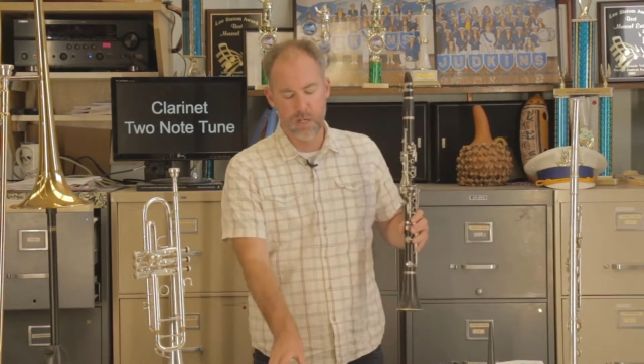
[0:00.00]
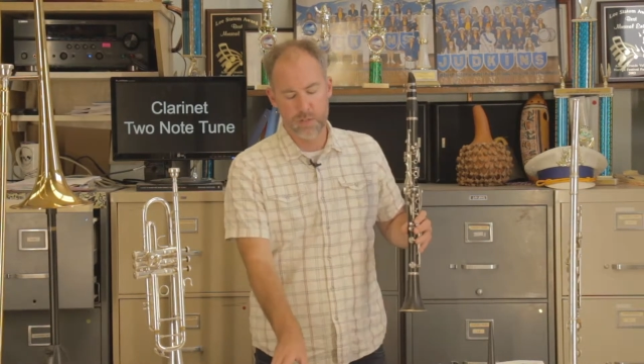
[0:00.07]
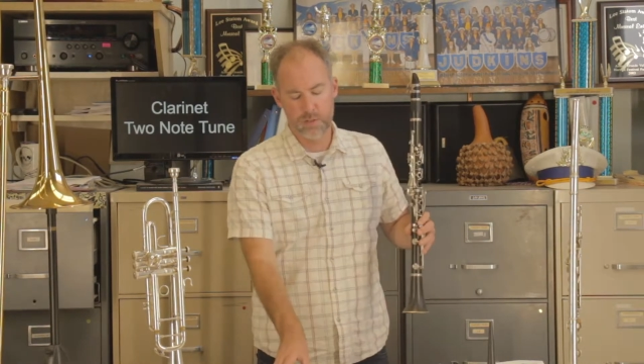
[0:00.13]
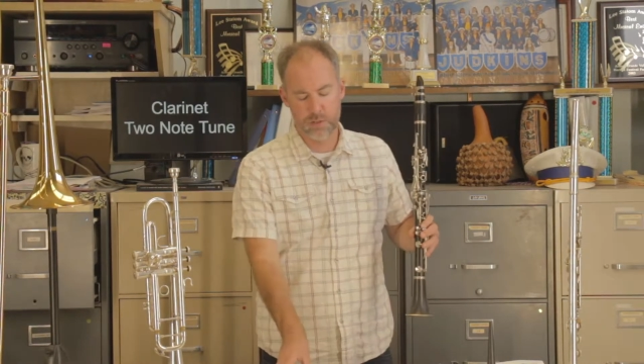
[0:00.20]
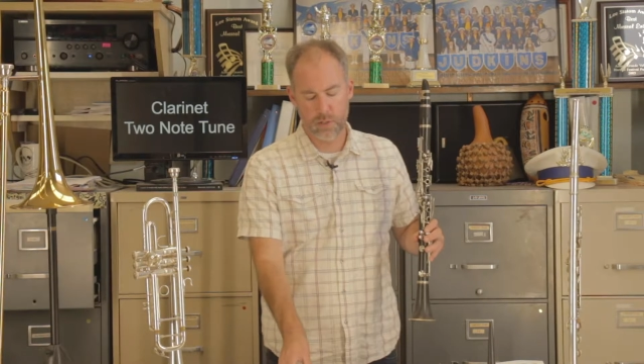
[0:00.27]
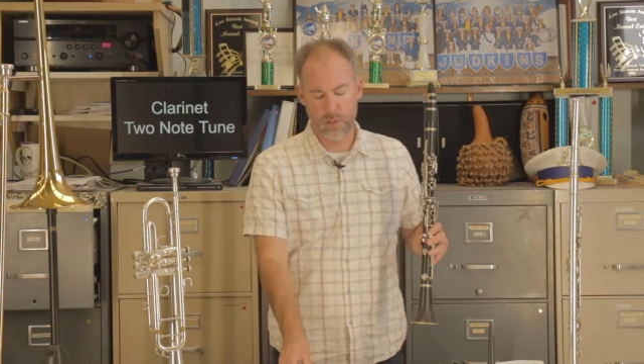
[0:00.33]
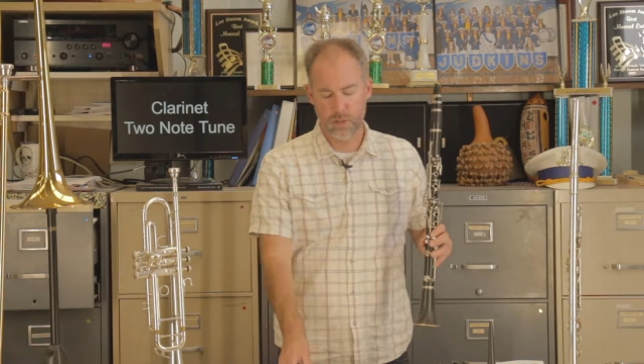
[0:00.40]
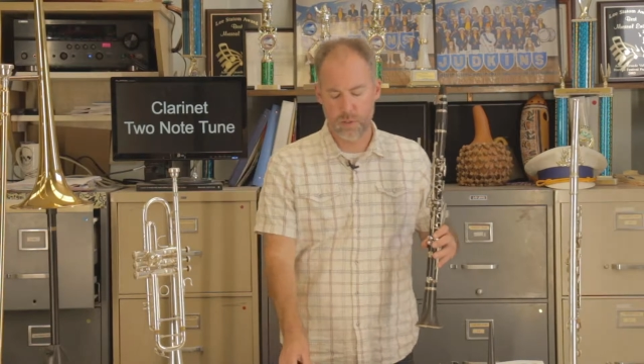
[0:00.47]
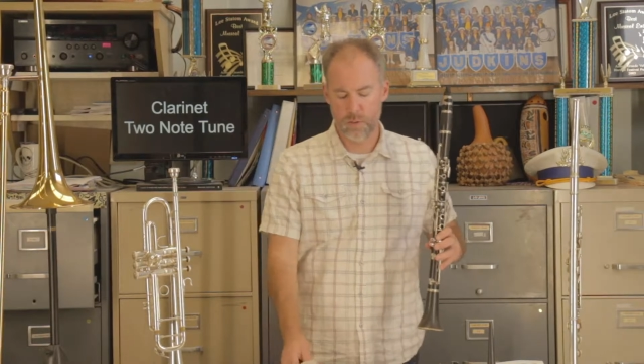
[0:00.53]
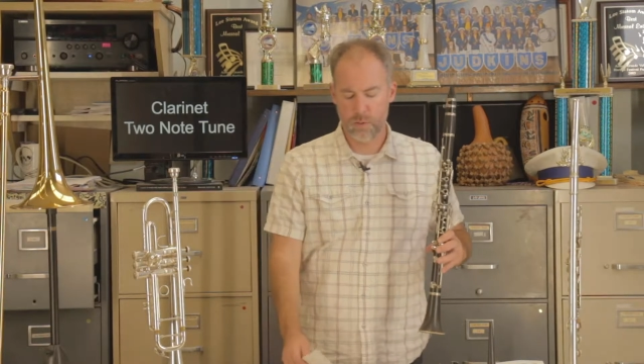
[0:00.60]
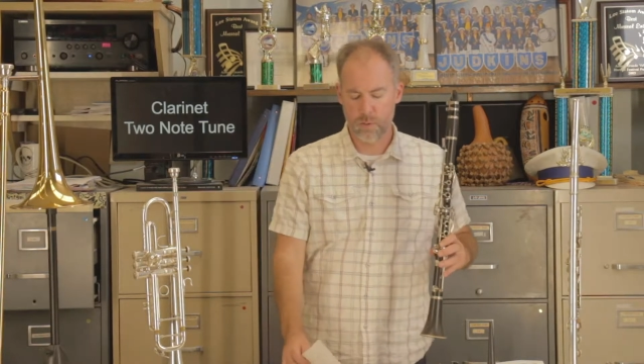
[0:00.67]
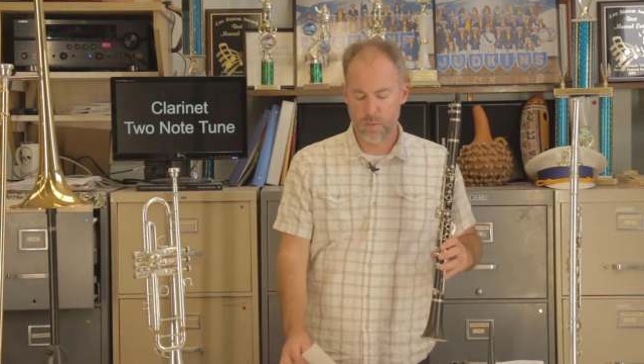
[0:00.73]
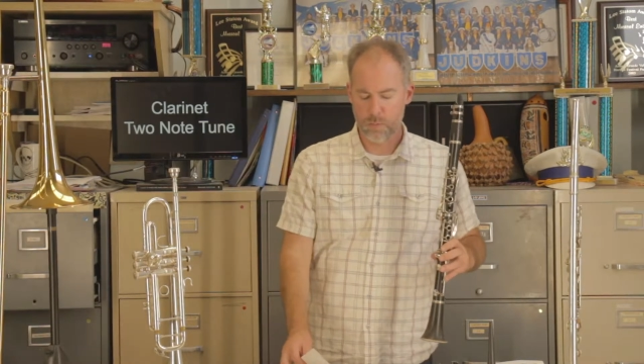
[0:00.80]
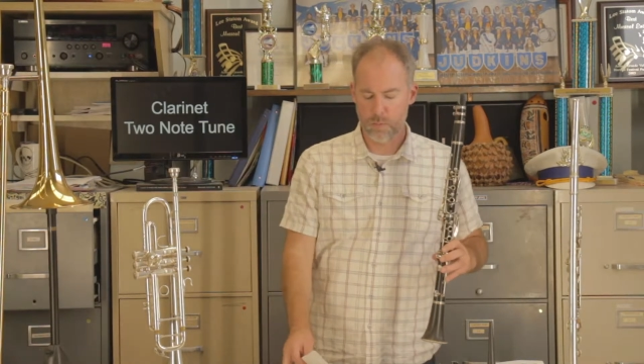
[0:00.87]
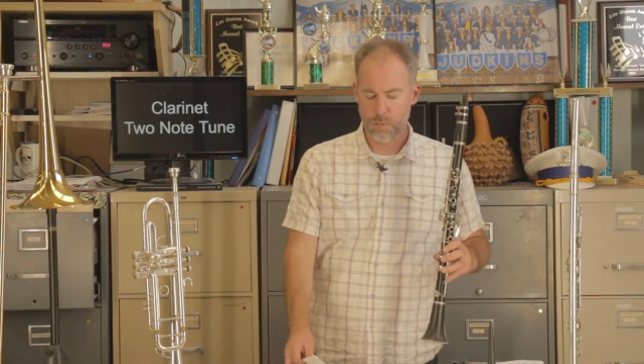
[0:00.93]

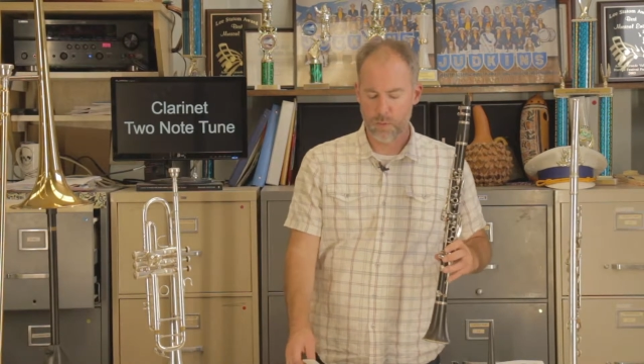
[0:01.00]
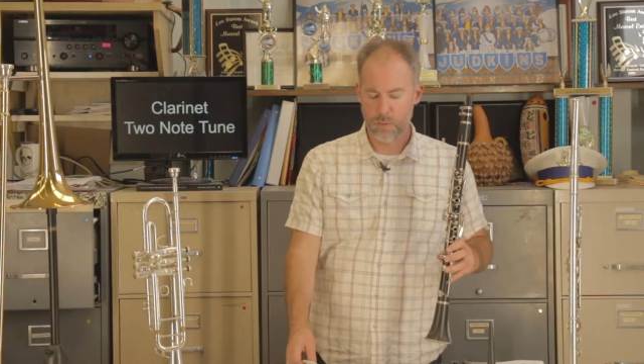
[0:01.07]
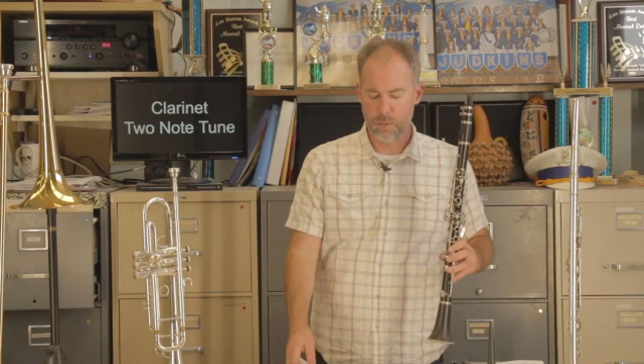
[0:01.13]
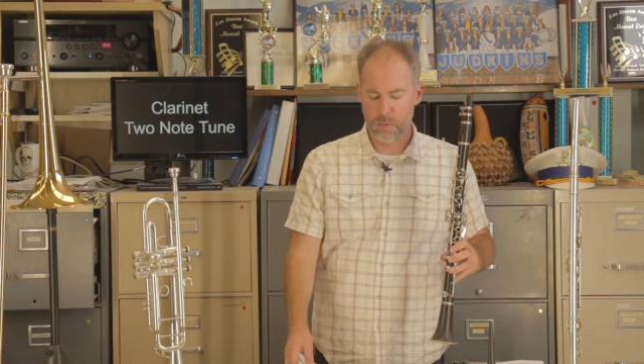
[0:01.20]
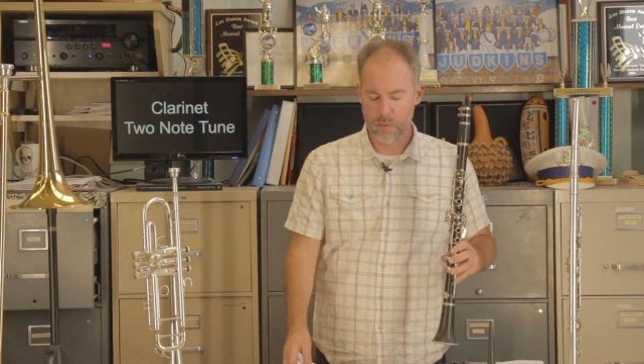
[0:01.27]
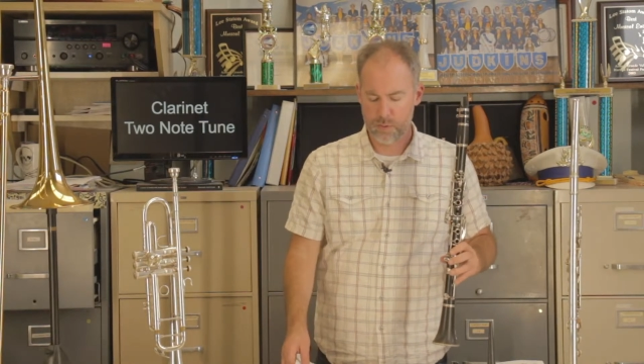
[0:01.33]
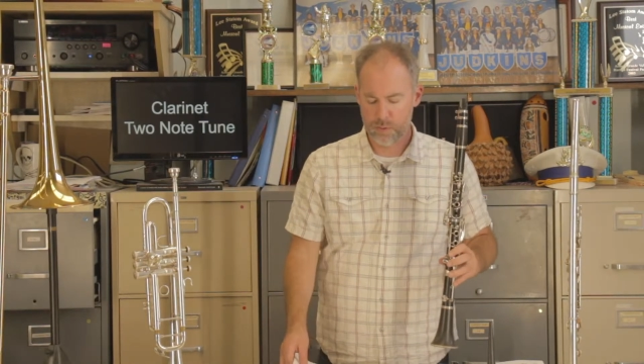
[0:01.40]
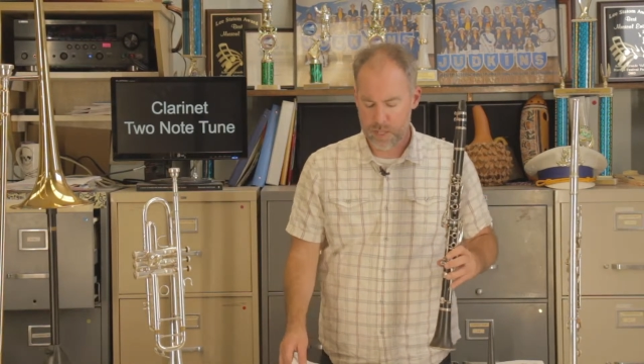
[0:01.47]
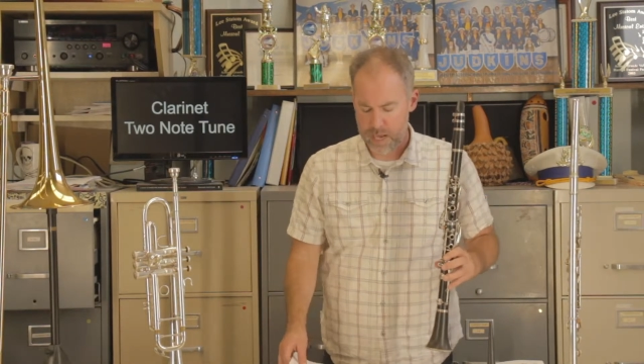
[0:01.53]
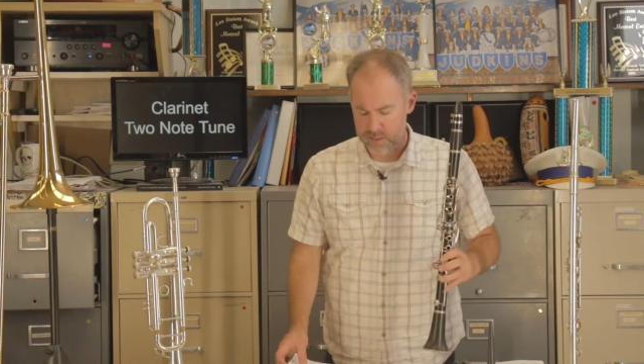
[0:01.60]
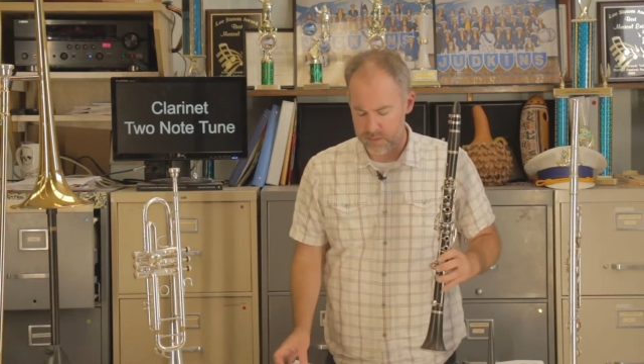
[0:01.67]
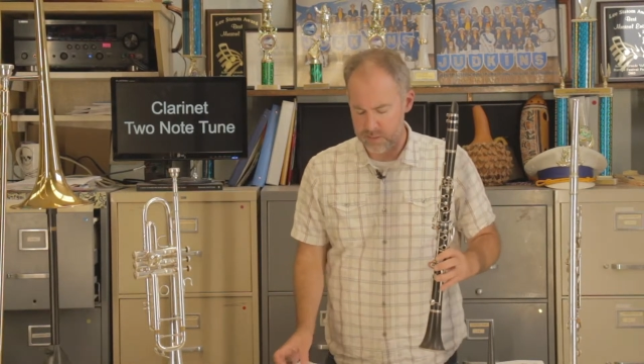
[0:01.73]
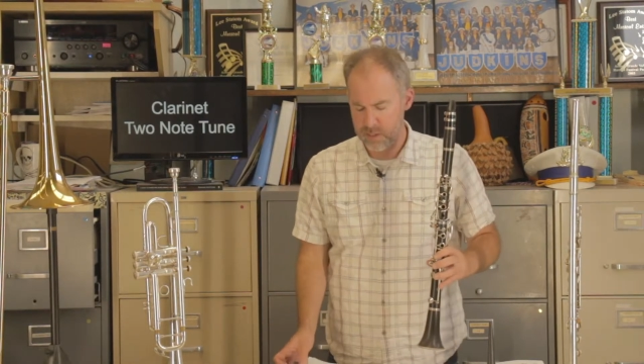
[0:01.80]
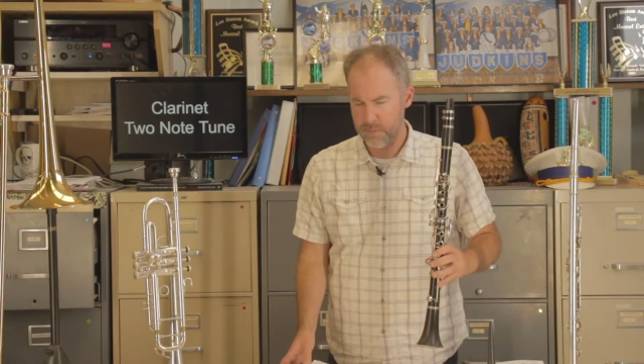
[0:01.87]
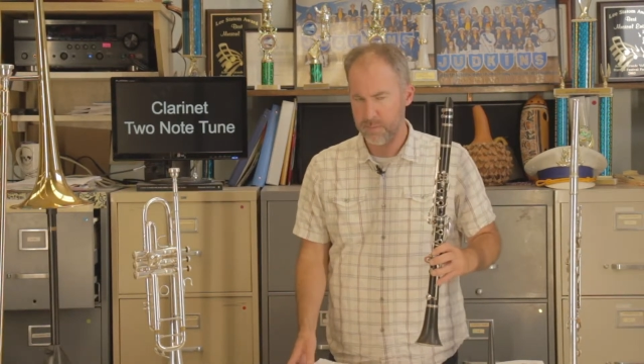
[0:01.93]
So
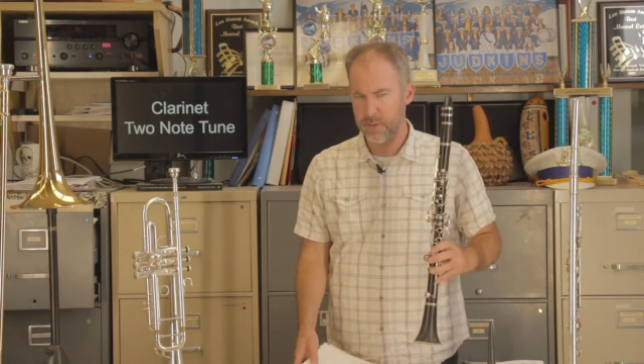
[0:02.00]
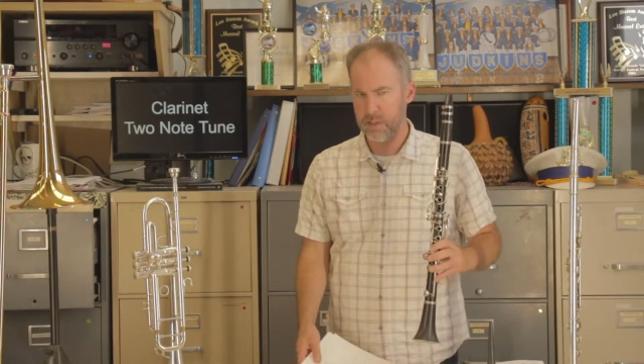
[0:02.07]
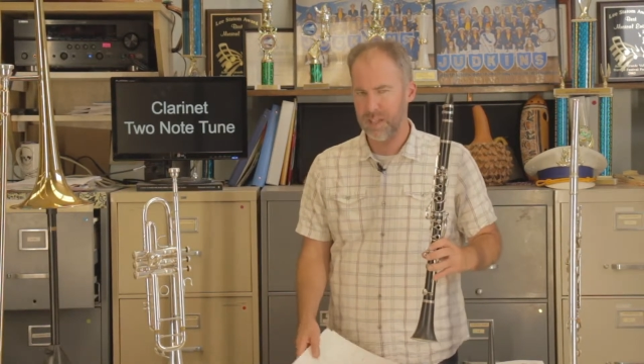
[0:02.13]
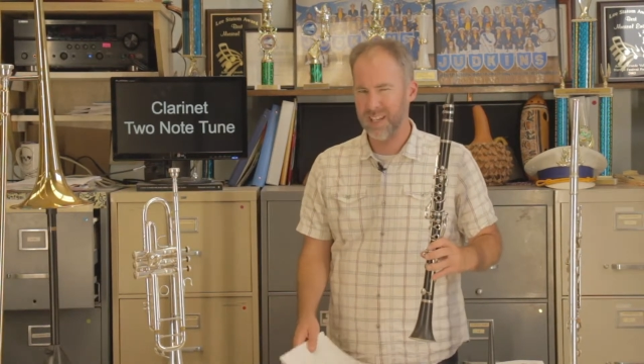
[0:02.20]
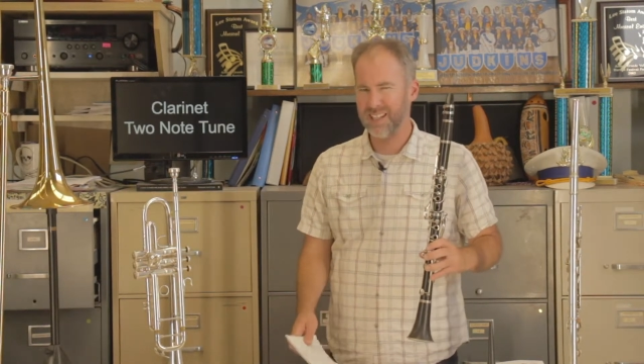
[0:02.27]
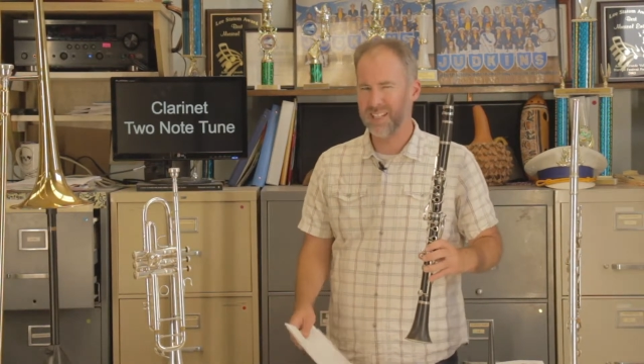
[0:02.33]
that's definitely,